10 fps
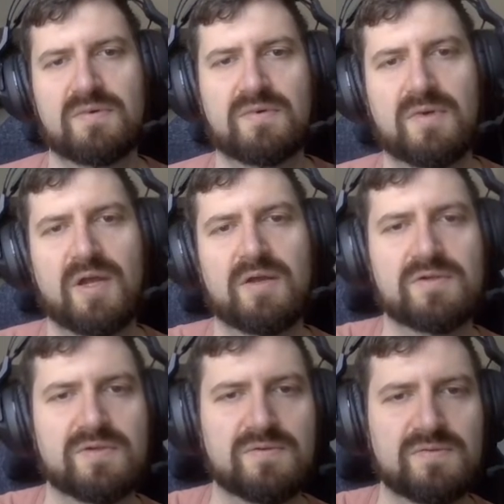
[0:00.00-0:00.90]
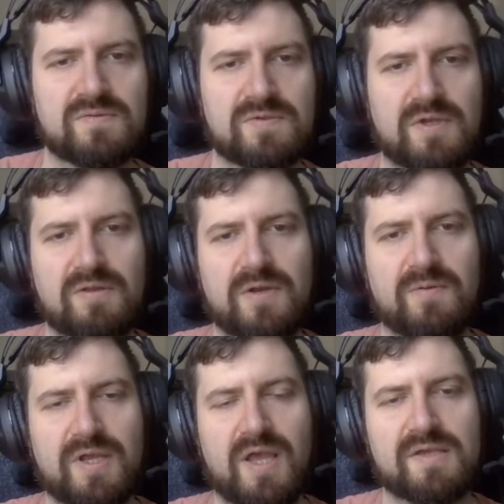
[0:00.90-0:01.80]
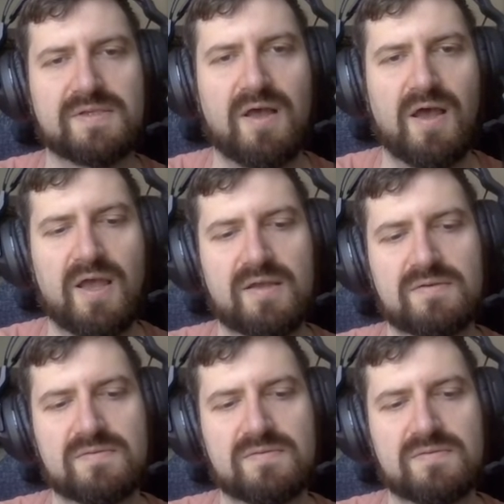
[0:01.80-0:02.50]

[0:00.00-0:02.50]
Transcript: I'll use a lowercase I.